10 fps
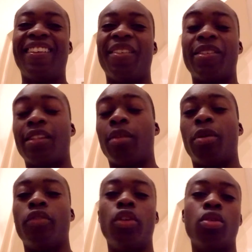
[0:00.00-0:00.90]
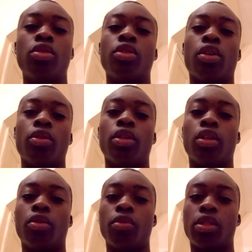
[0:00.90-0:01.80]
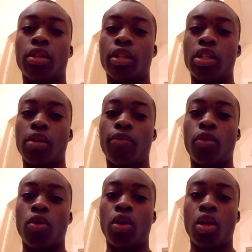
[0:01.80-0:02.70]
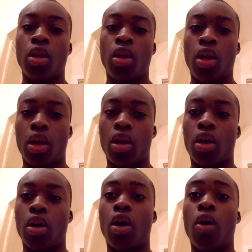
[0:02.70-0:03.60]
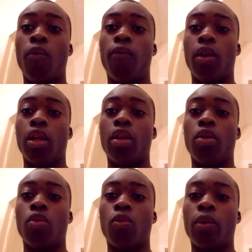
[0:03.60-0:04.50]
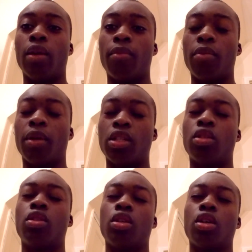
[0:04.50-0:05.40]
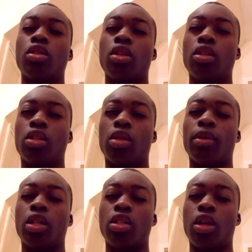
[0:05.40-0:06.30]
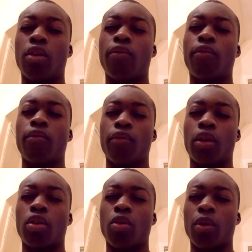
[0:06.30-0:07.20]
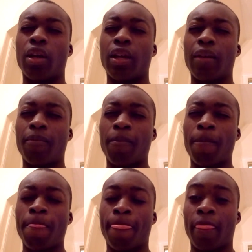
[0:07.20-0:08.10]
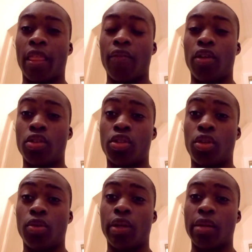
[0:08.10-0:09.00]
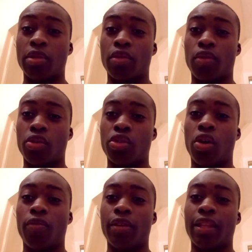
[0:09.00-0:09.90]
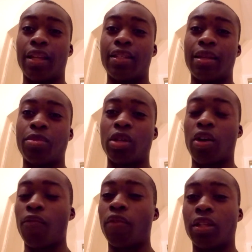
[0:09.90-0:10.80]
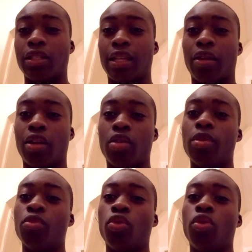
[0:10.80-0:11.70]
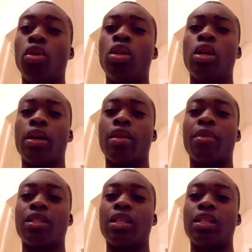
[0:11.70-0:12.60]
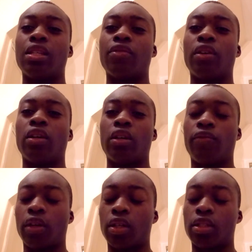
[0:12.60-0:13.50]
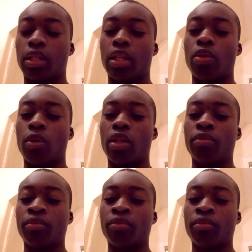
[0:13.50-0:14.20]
We're still above you, so you know, we're still in the top four. Hopefully we can beat Manchester United. It's going to be a tough freaking away game. They've lost two games in a row, so hopefully that dips their confidence down a little bit more, and that makes it easier for us to get the win.